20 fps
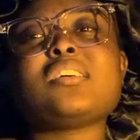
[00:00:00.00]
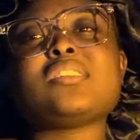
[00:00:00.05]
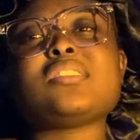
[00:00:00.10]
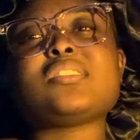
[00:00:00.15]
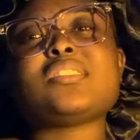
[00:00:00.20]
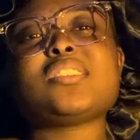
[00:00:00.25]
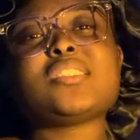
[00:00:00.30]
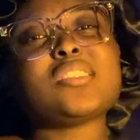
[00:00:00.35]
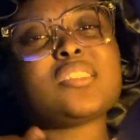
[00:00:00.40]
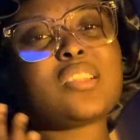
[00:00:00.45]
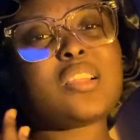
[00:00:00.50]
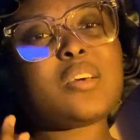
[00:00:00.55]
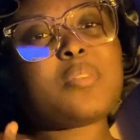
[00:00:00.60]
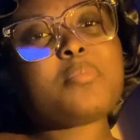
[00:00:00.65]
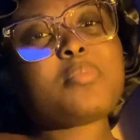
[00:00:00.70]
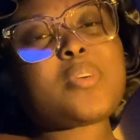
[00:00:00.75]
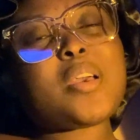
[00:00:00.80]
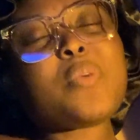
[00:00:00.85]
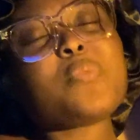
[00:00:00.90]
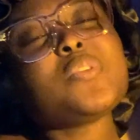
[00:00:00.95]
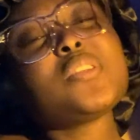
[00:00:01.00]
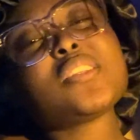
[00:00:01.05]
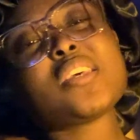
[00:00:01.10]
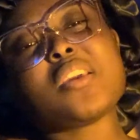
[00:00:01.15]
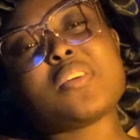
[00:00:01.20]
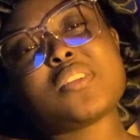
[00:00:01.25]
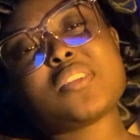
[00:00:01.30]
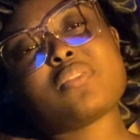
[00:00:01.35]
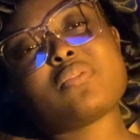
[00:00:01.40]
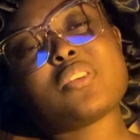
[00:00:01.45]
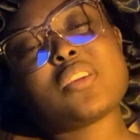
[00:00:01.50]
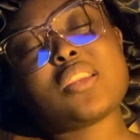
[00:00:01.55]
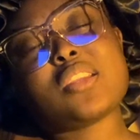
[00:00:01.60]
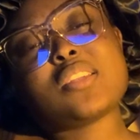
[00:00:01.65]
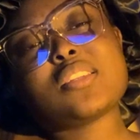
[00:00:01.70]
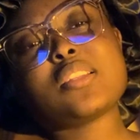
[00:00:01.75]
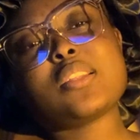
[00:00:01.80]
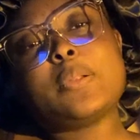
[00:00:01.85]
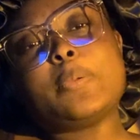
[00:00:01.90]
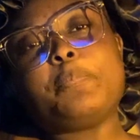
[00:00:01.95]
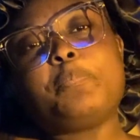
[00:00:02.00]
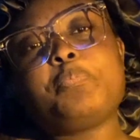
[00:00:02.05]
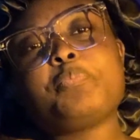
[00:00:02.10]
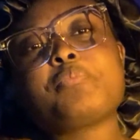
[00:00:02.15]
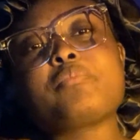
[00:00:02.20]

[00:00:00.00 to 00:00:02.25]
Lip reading: slump. I would say it's a reading slump.